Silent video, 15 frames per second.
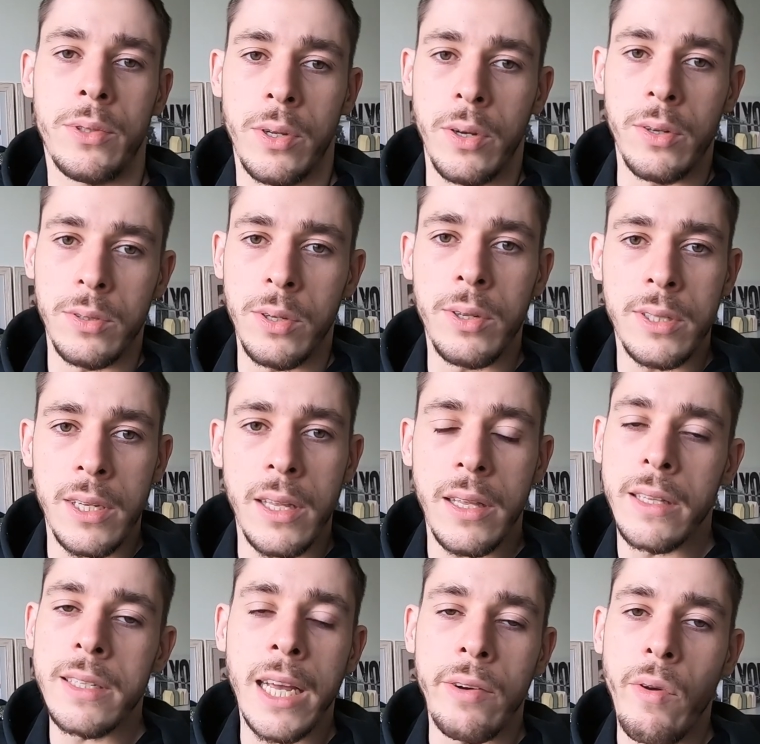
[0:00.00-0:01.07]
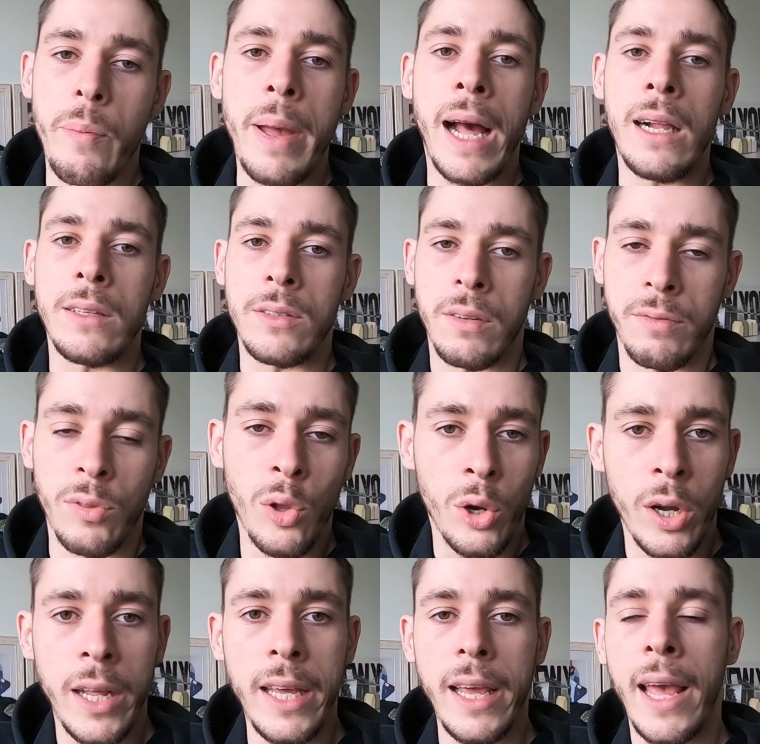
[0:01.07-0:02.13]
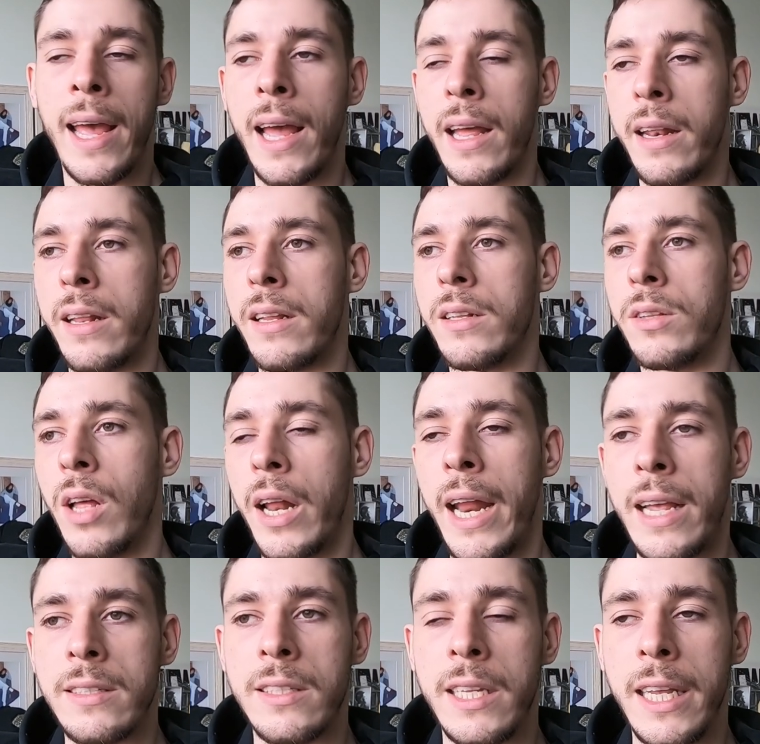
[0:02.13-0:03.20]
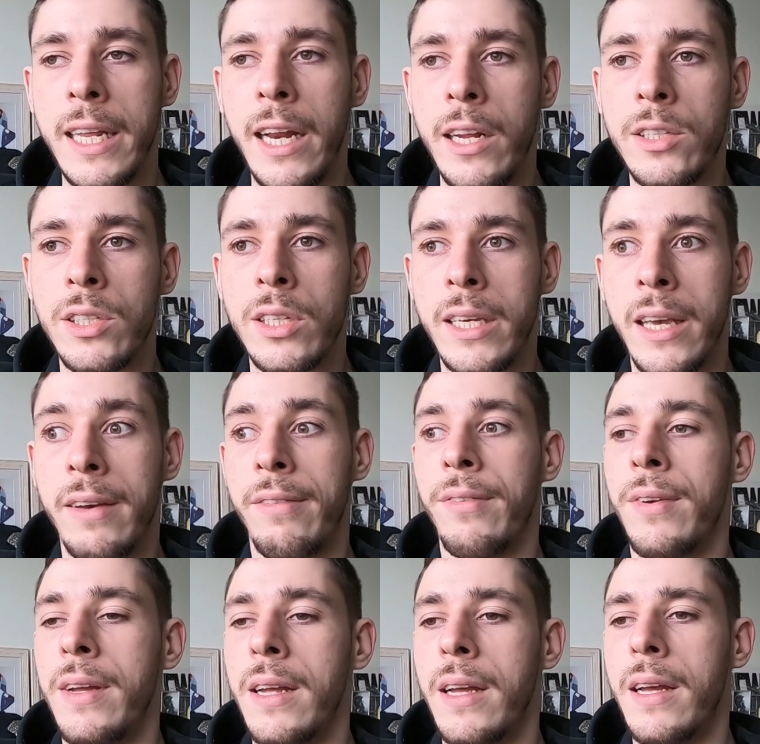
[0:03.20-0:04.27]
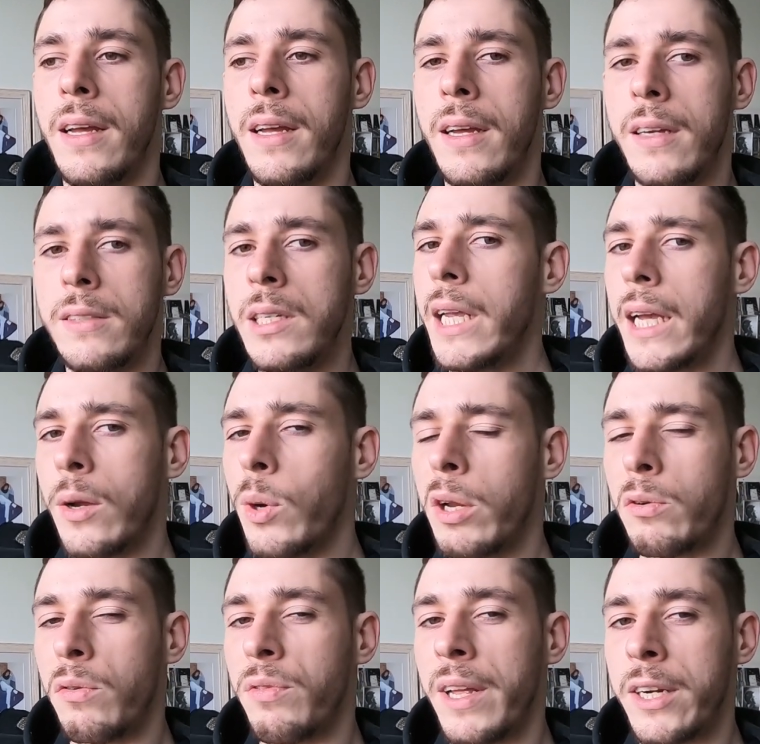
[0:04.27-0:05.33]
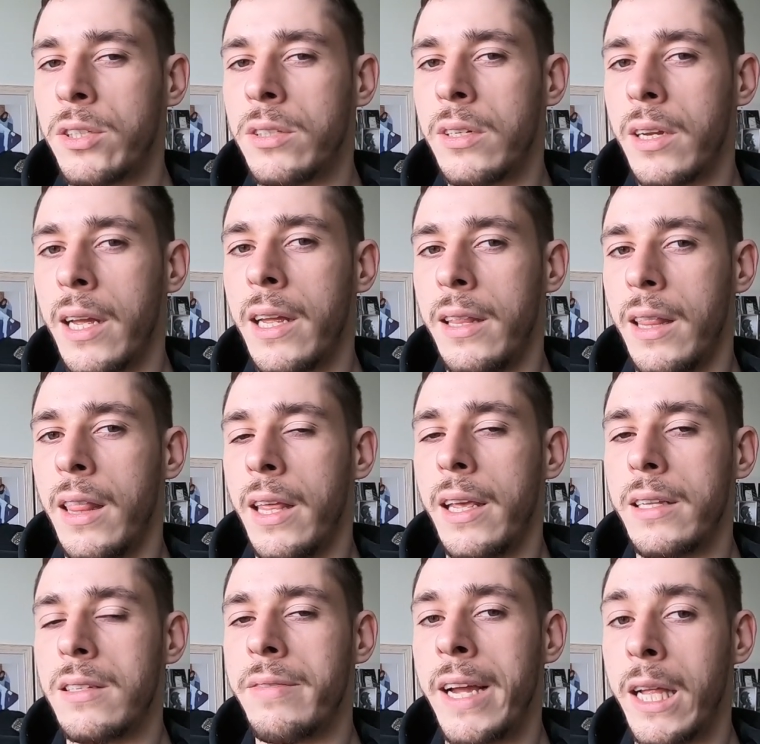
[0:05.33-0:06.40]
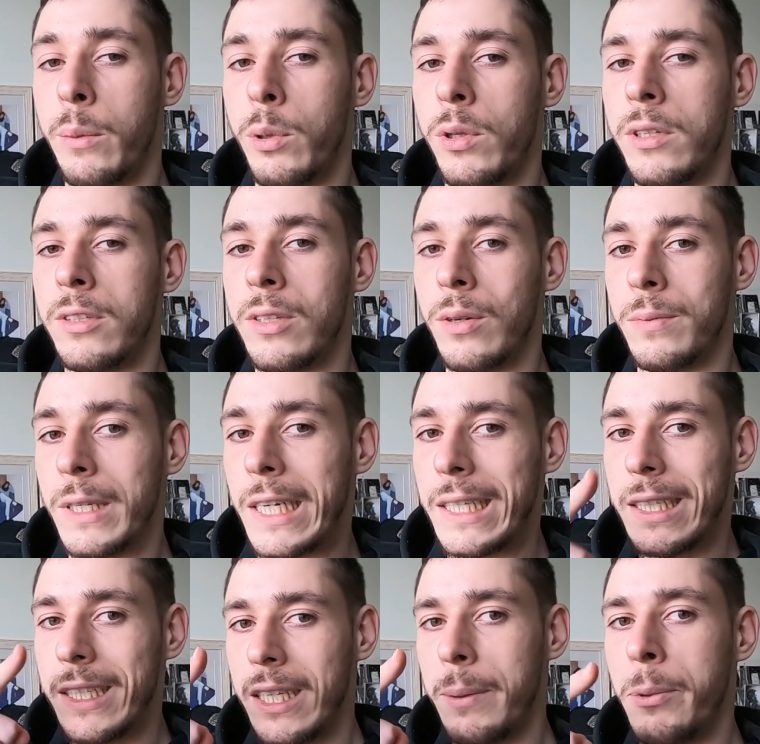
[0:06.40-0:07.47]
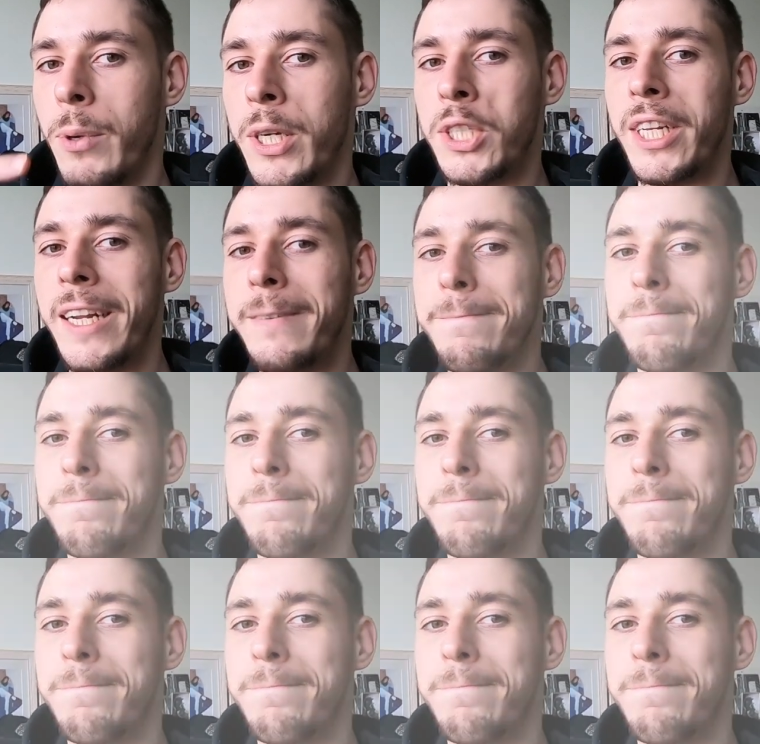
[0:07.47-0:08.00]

So so it's it's kind of a balance of learning and not hesitating to give. So yeah, quick reflection. I think it's valuable. So keep questioning.